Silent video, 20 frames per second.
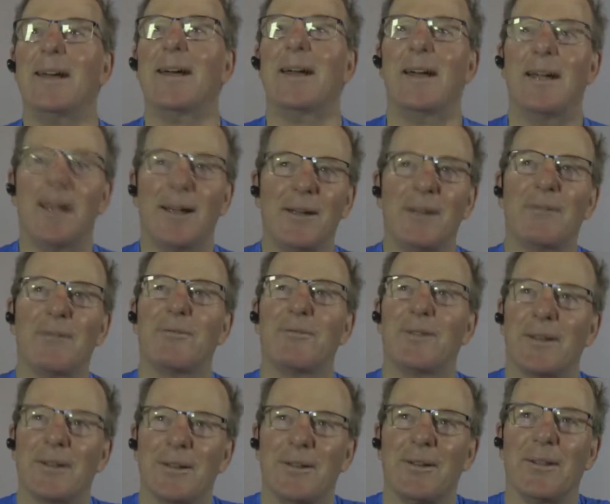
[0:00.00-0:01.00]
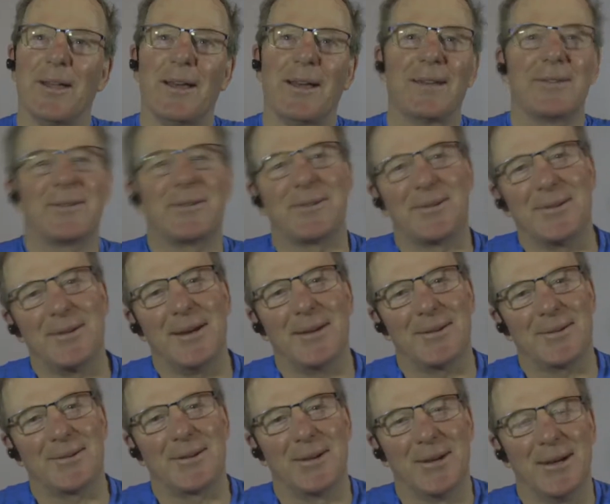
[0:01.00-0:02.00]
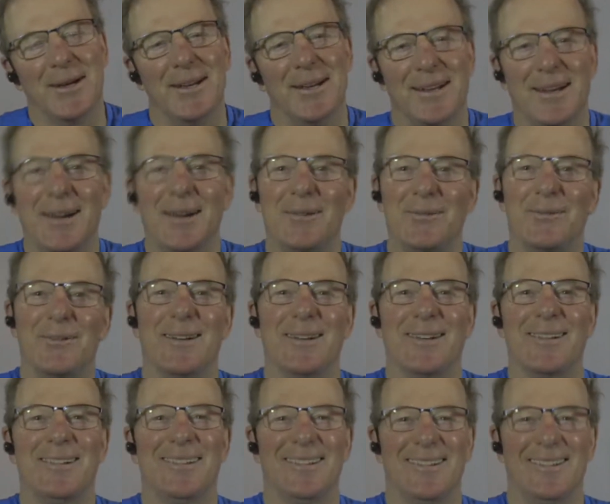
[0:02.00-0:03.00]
Air fiddle, that's good. Air fiddle.